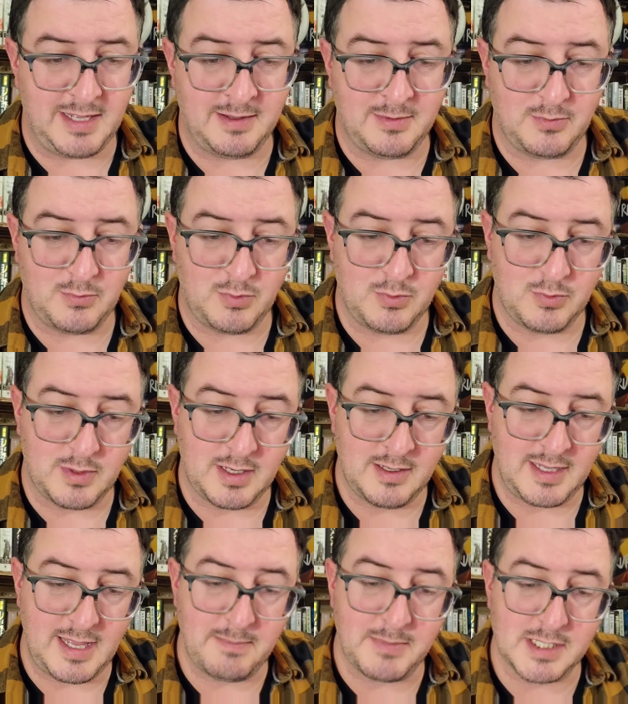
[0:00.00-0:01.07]
man,
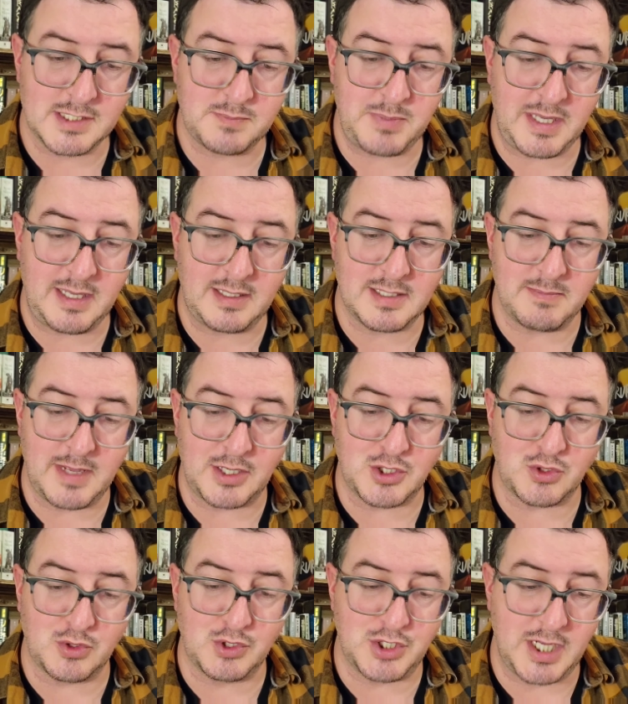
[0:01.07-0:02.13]
it must be to make
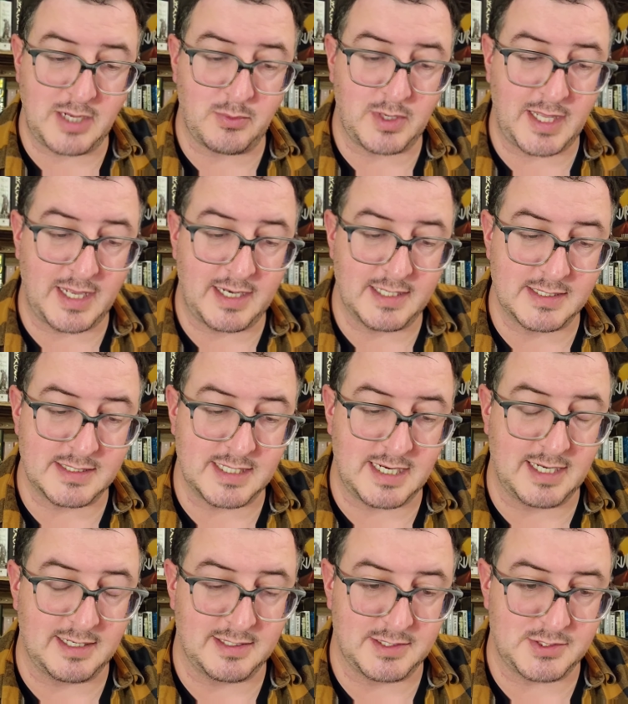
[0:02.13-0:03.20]
sure Jay would get his
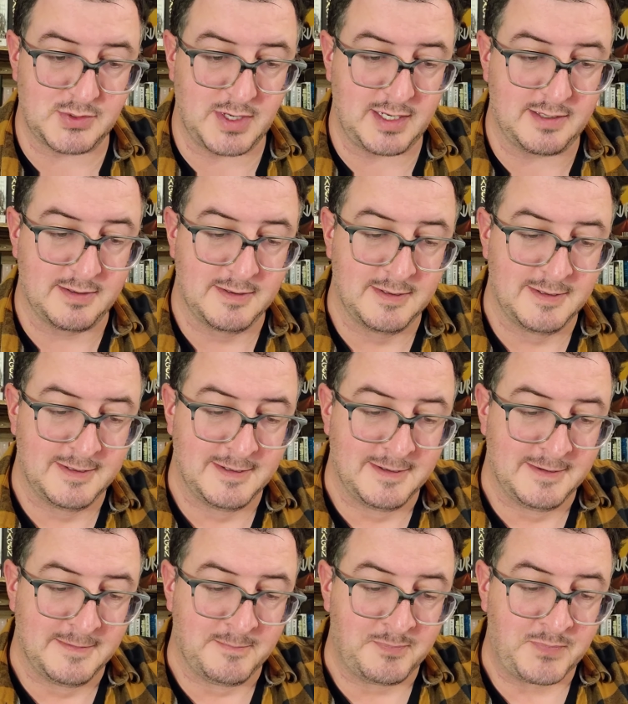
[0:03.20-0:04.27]
tie on straight.
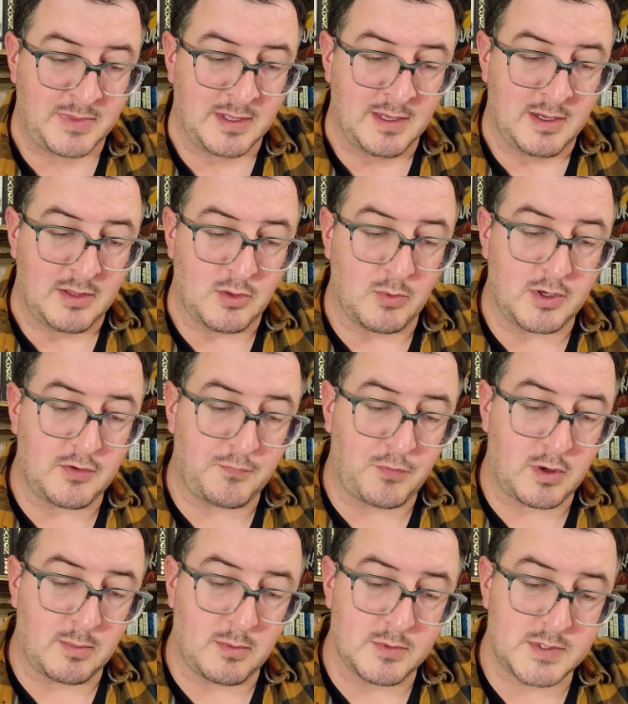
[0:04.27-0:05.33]
The winter
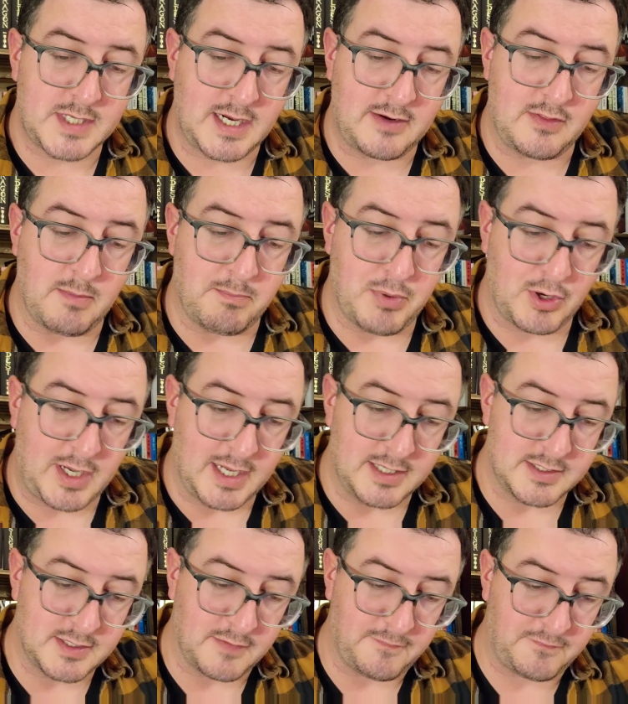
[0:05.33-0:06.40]
formal was kind of the
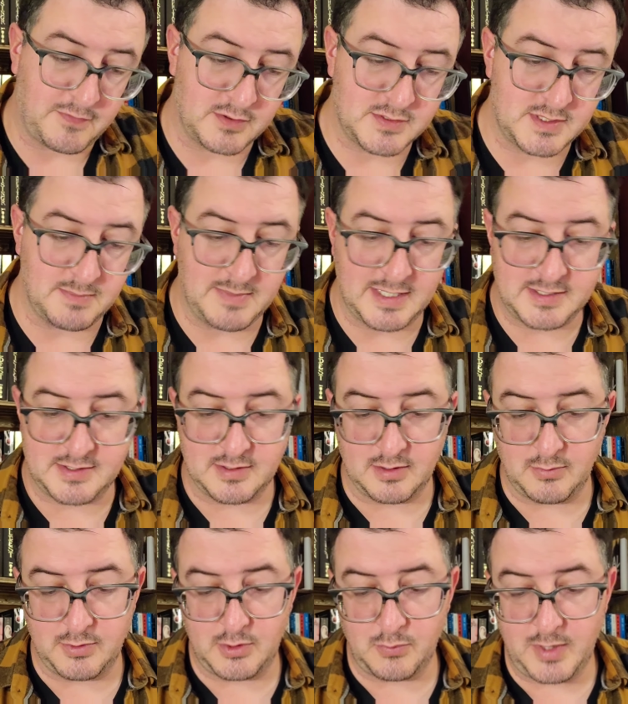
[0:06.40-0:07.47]
bookend to the first
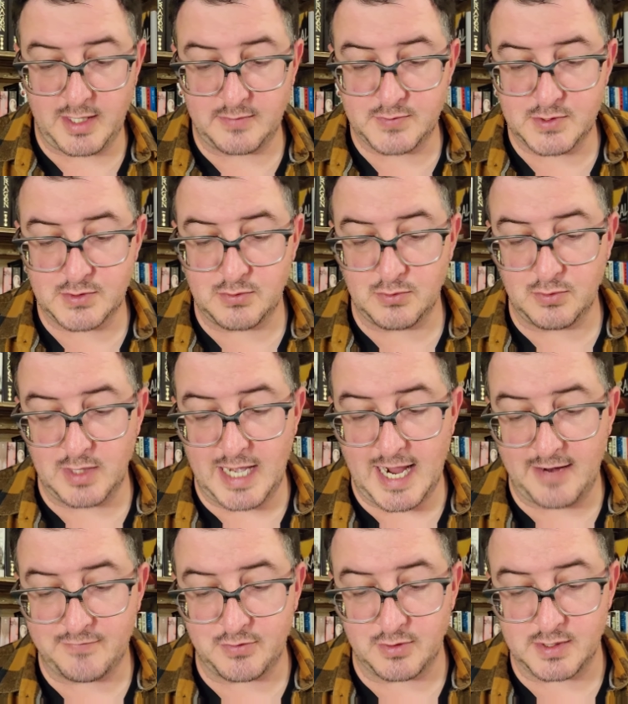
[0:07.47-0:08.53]
semester, with the week of school
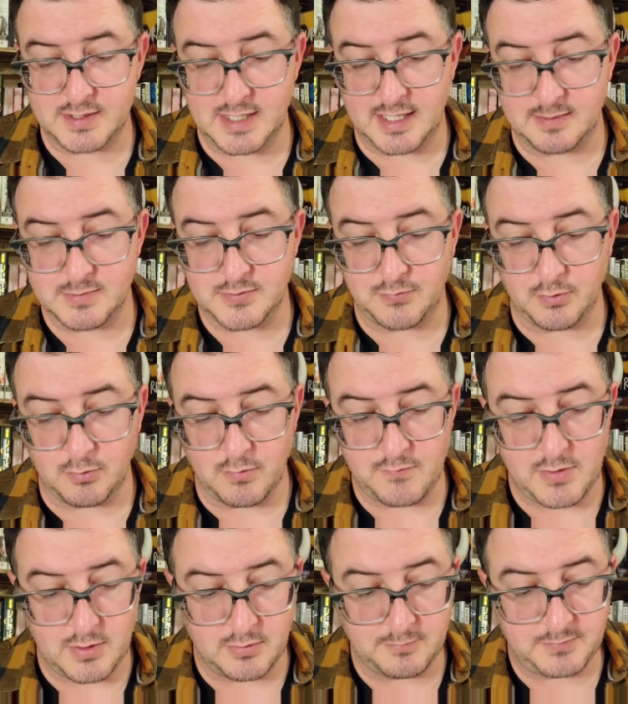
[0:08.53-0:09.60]
after exams for
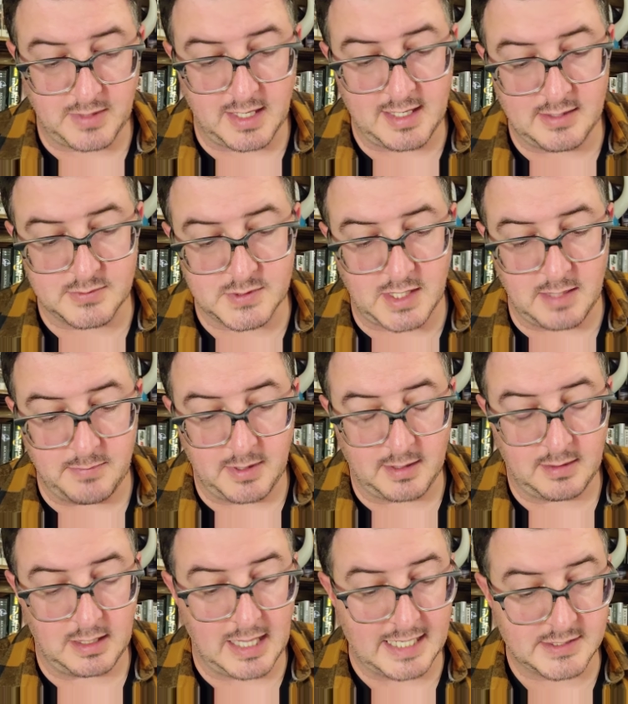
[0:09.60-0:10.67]
review and
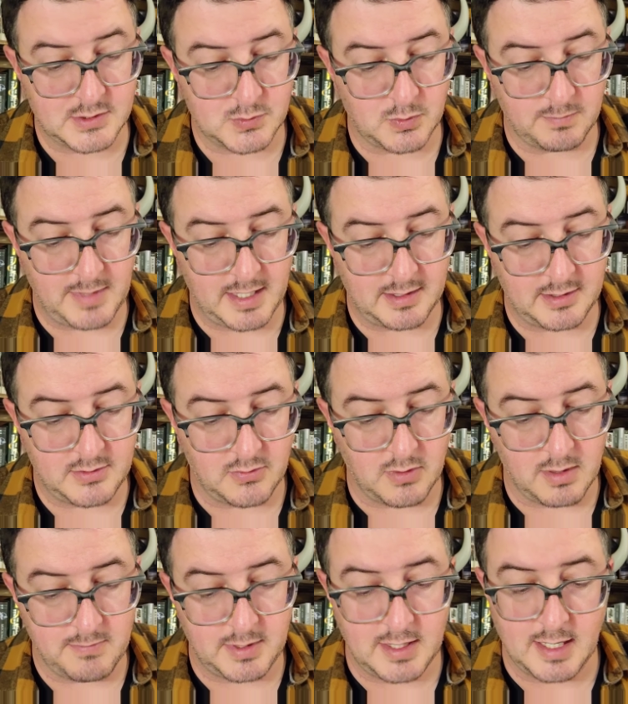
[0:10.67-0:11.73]
housekeeping. Classes were
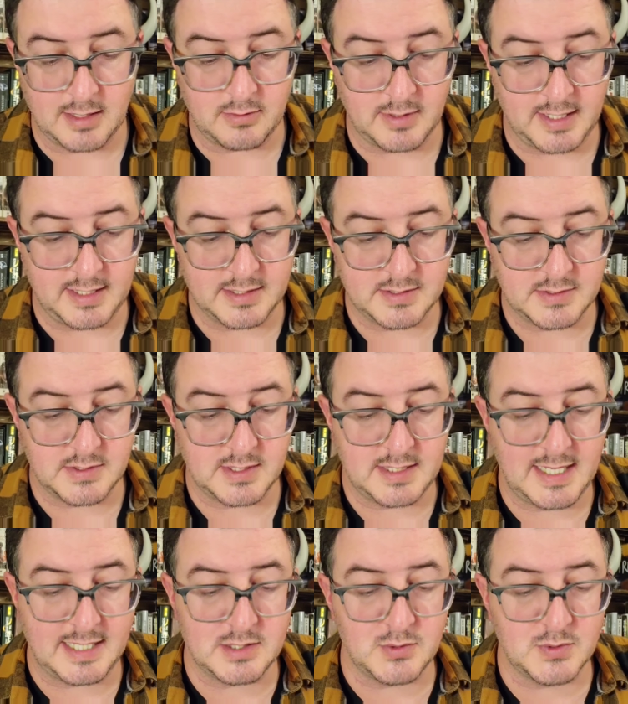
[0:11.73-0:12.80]
mandatory but not graded, so the
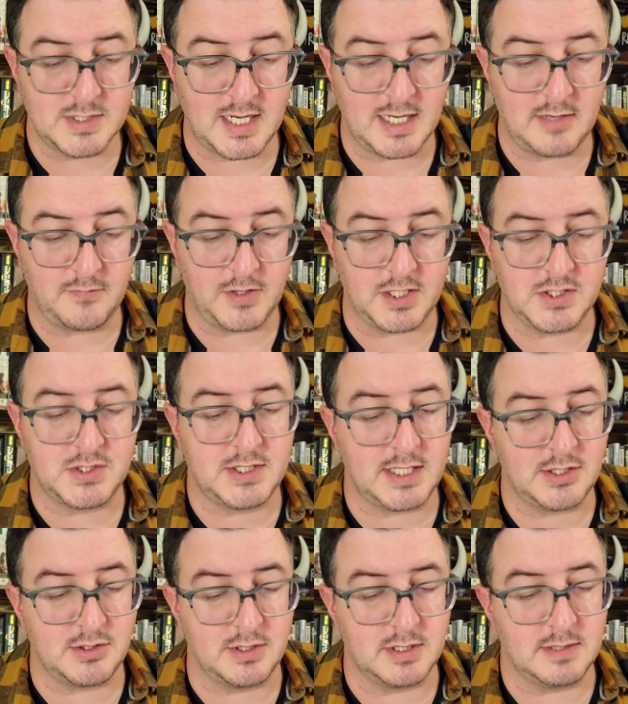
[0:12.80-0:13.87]
dance was kind of a
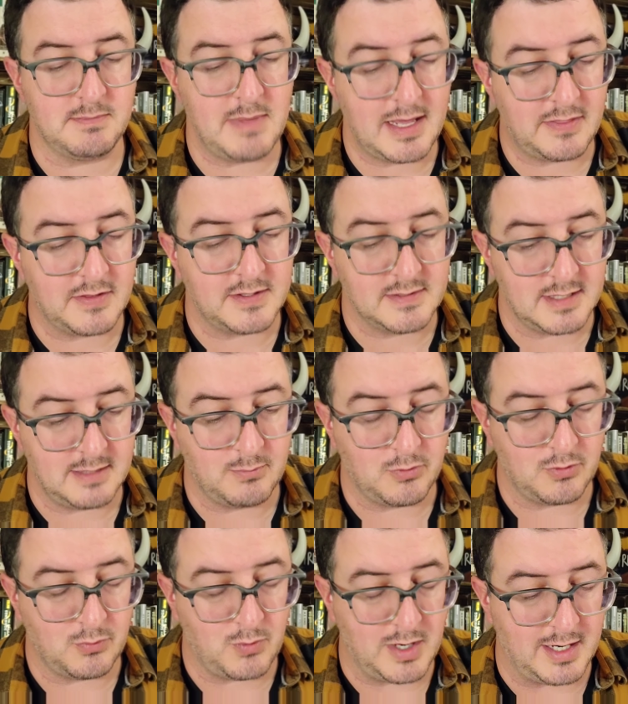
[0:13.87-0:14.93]
concession to make the time
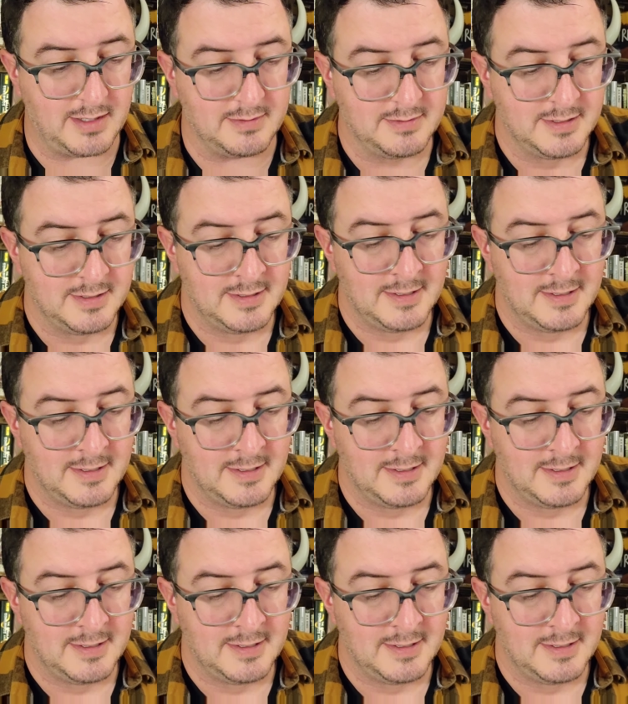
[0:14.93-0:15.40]
worthwhile.